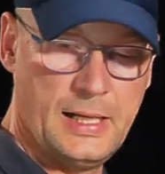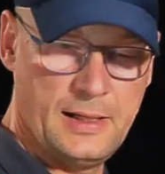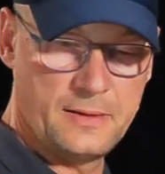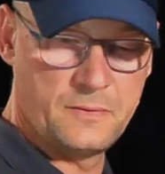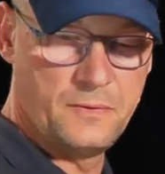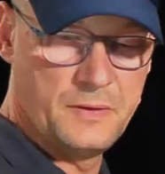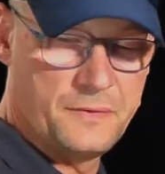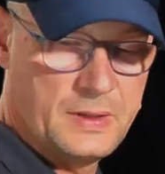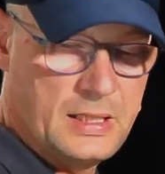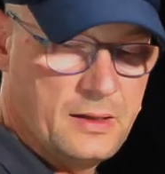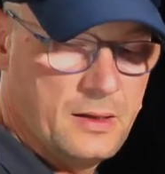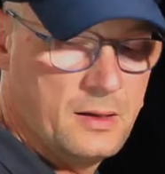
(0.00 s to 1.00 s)
and with
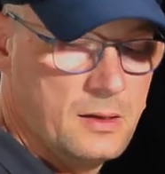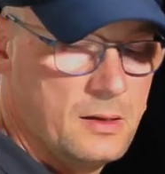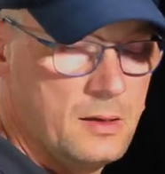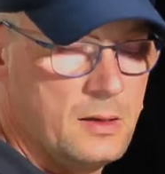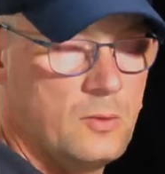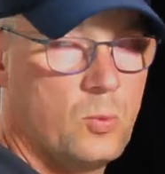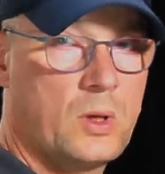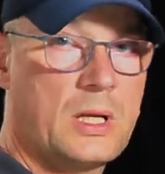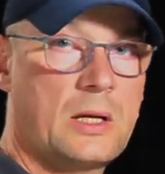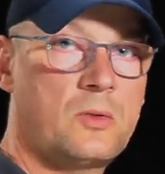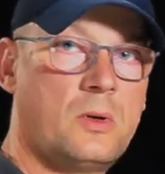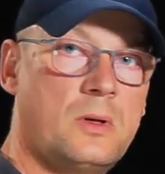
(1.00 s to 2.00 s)
the
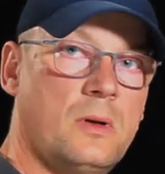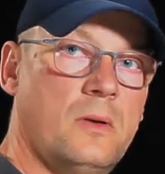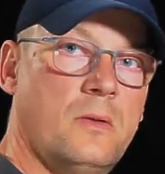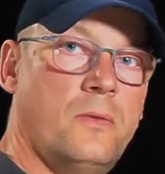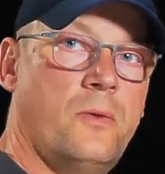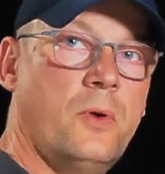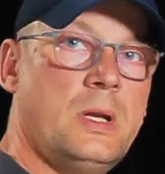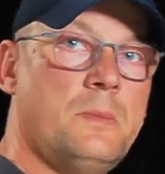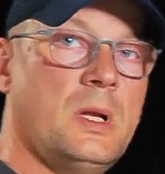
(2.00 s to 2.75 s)
130